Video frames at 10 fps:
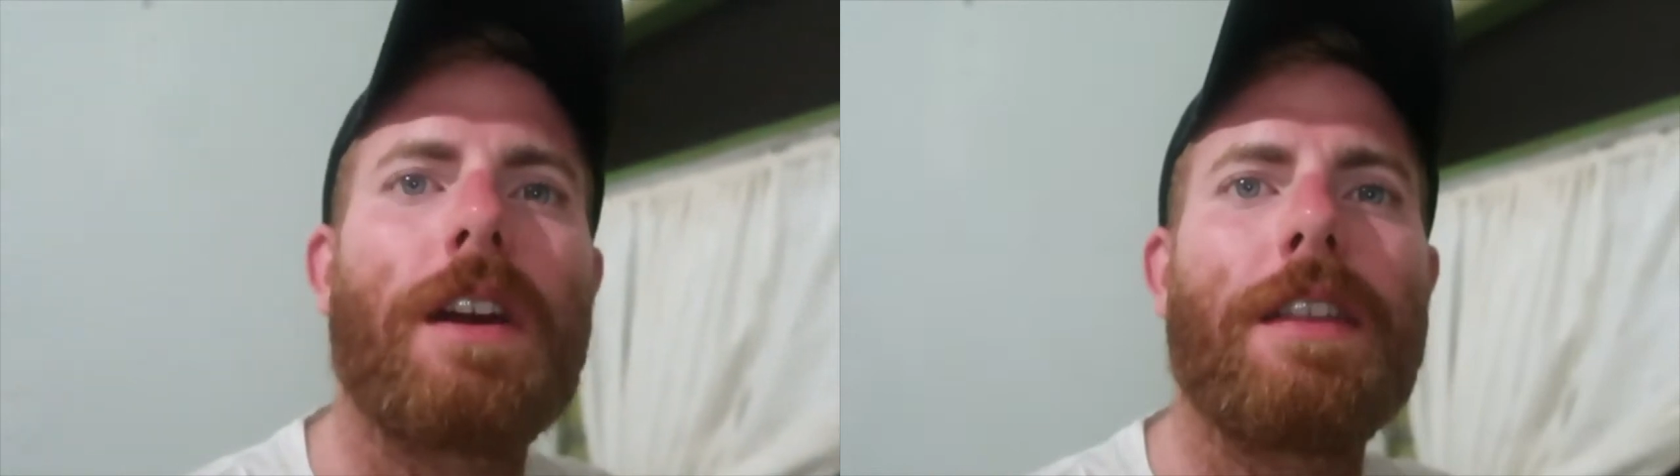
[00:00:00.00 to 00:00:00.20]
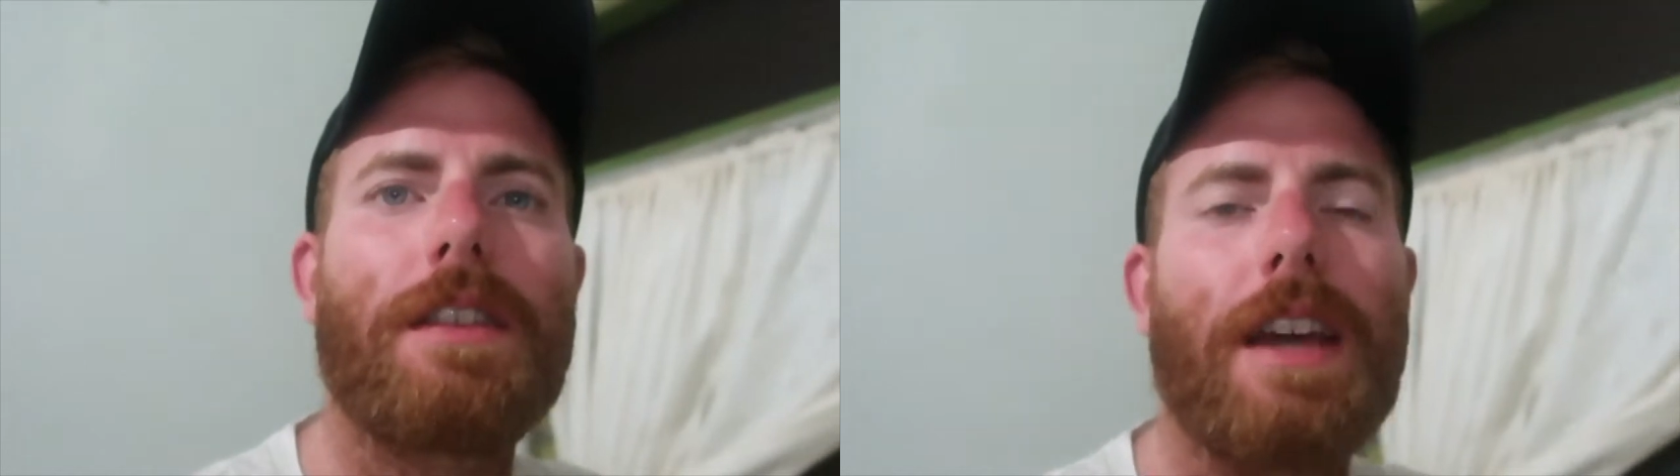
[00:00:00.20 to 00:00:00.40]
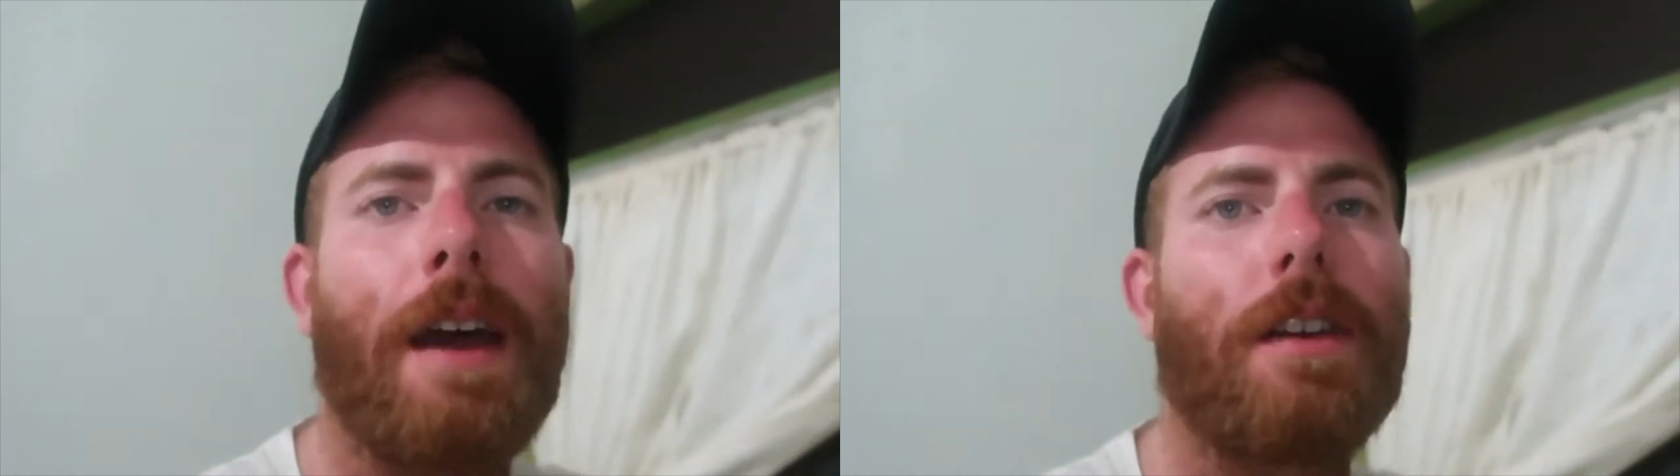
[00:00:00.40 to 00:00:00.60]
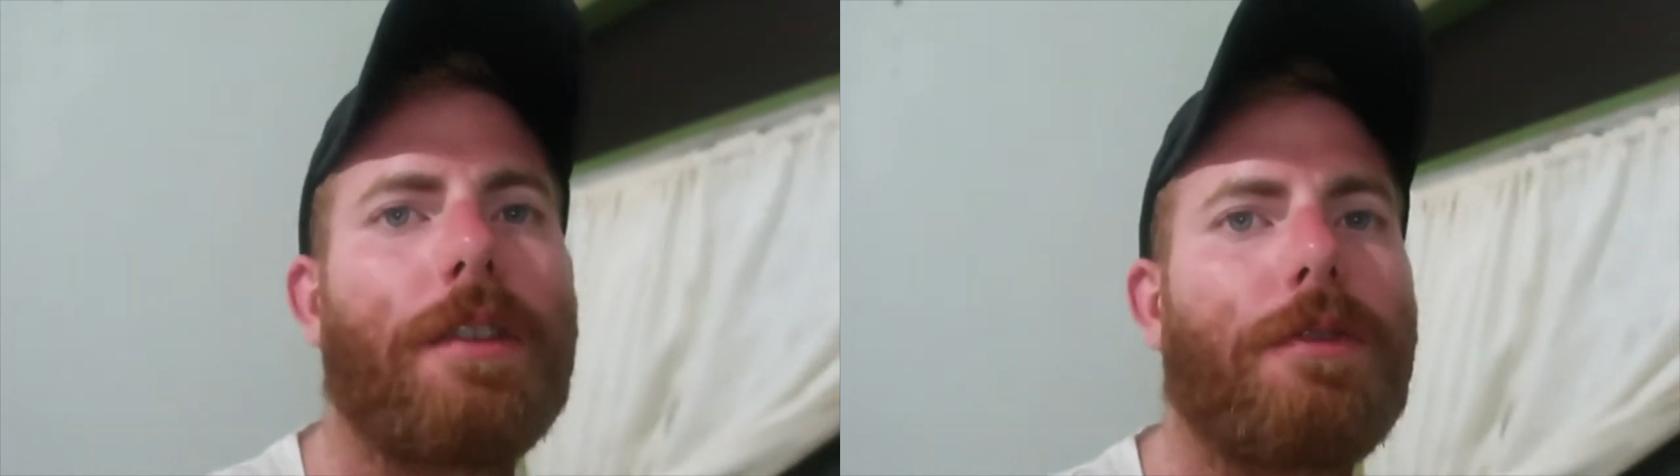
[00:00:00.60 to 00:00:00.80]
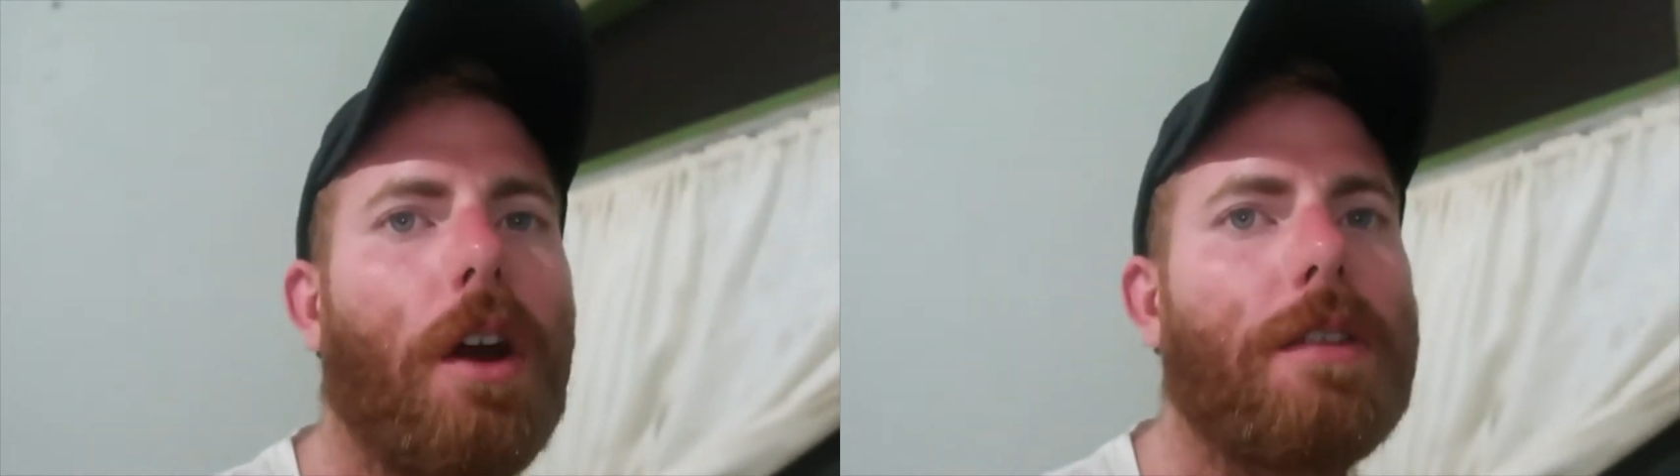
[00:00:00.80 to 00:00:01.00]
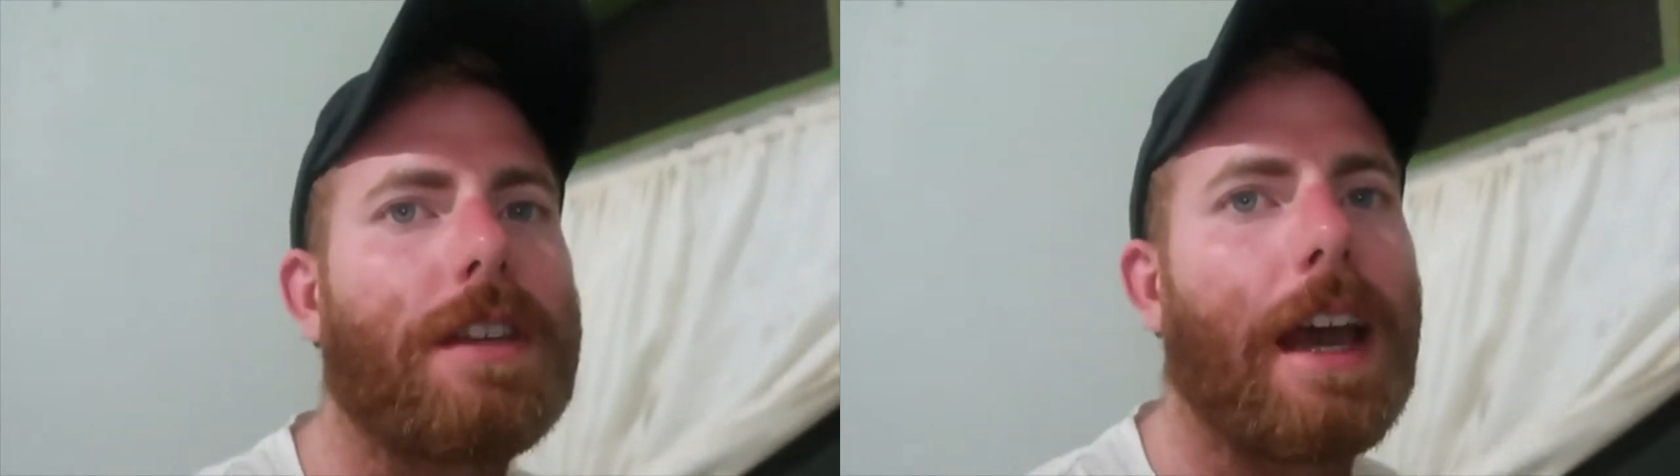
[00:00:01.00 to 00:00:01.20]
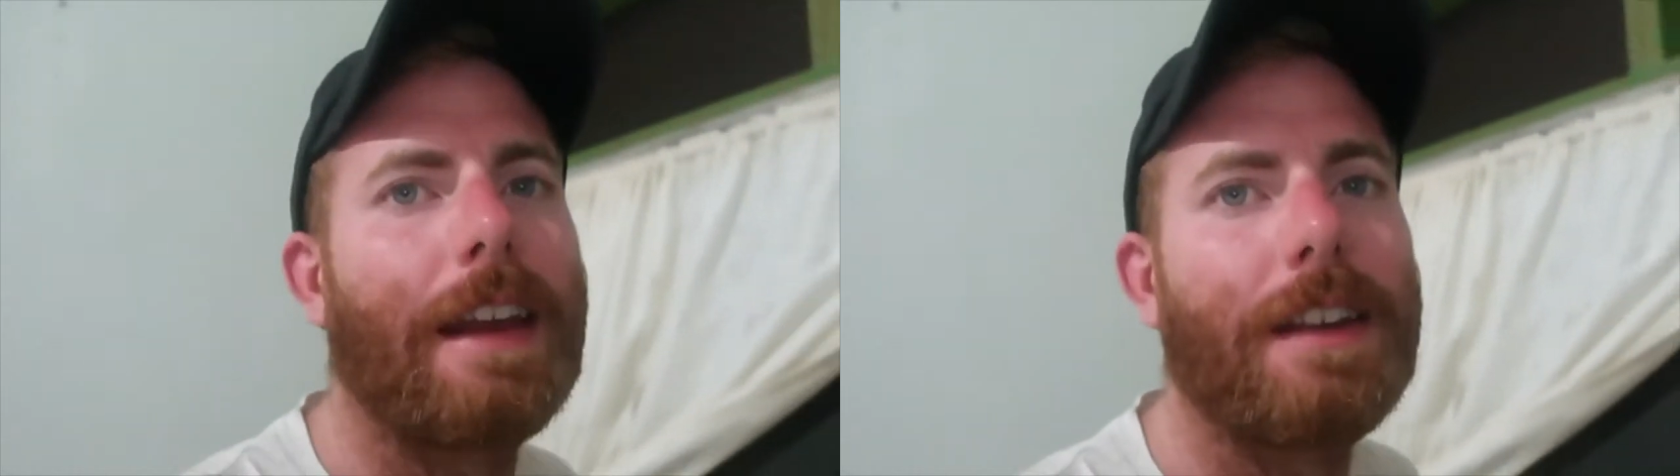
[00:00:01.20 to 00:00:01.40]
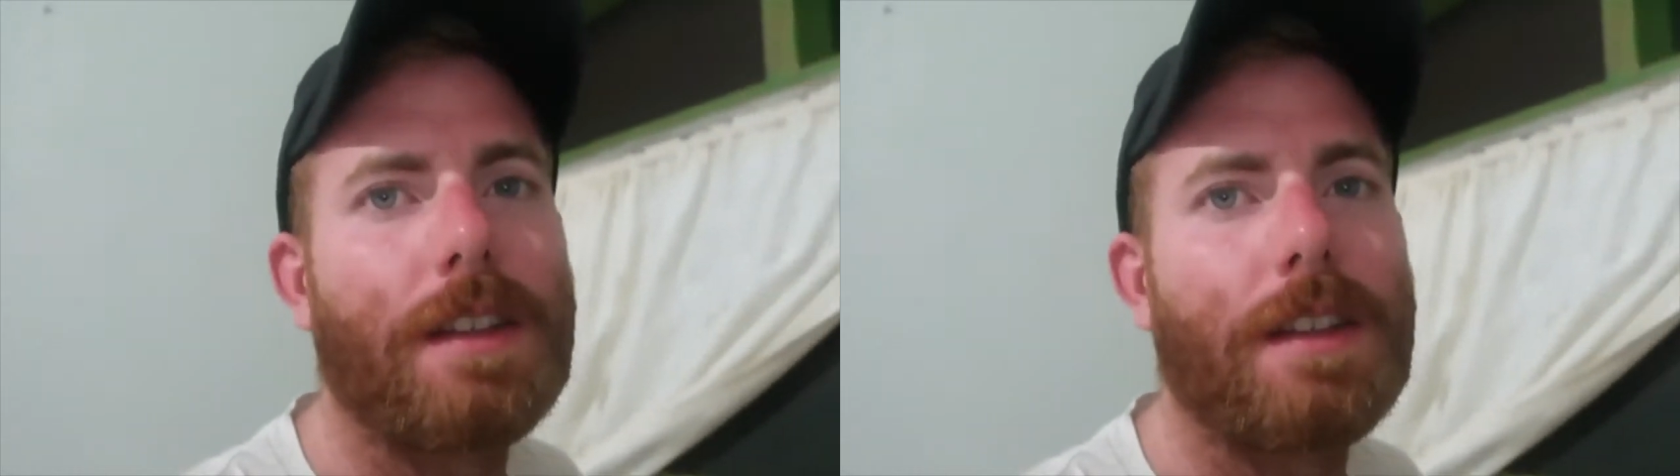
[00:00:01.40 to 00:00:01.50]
around the town looking for a hotel and